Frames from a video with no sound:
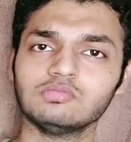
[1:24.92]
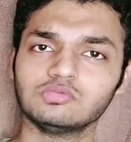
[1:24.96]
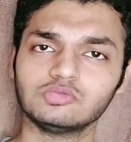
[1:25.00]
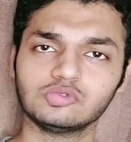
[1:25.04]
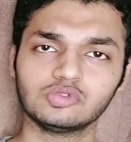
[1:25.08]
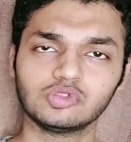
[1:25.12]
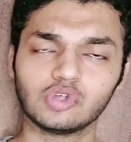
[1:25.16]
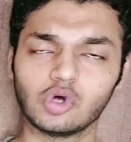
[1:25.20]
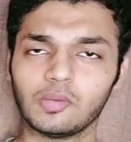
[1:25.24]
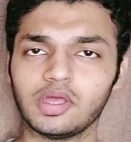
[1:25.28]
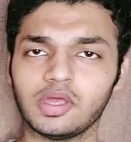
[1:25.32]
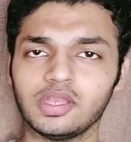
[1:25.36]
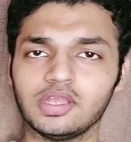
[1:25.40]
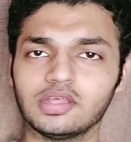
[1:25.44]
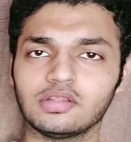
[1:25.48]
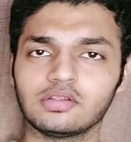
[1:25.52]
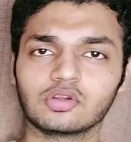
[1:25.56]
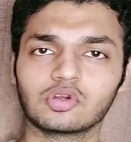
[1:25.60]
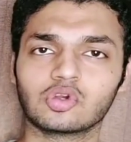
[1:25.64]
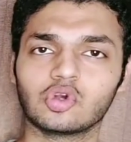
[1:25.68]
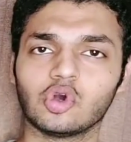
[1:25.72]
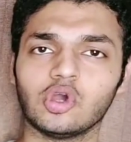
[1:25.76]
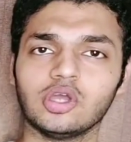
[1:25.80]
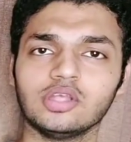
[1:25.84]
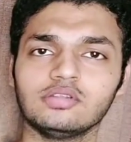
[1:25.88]
so many other
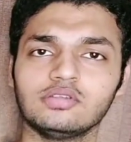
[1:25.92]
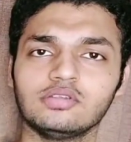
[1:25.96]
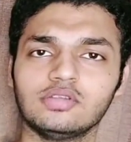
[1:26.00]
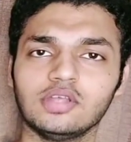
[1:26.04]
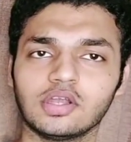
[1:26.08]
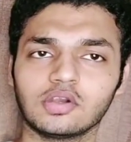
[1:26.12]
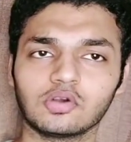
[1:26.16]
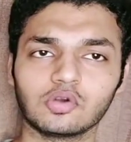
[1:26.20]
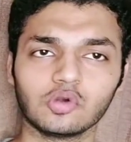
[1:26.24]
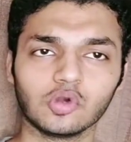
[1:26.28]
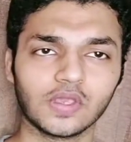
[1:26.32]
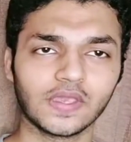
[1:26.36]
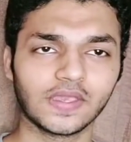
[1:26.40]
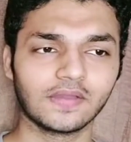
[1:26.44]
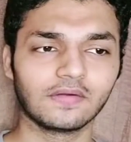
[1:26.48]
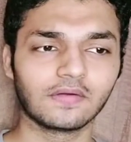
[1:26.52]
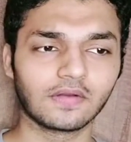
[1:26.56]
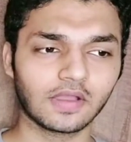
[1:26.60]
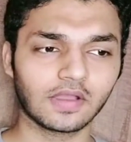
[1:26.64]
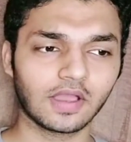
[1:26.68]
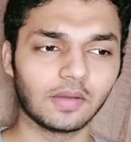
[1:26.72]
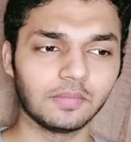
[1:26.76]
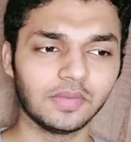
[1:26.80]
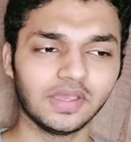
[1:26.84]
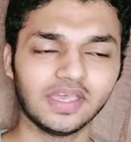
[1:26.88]
coins, they're doing
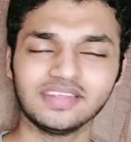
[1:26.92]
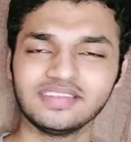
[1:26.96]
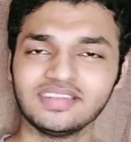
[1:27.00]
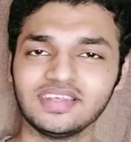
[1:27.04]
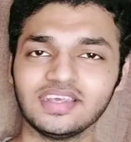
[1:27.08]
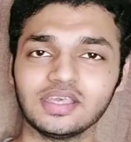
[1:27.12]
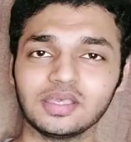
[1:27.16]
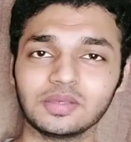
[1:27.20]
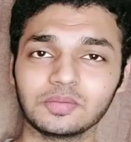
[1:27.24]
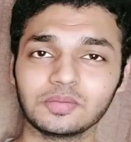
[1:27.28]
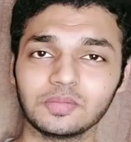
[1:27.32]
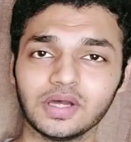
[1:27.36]
amazing.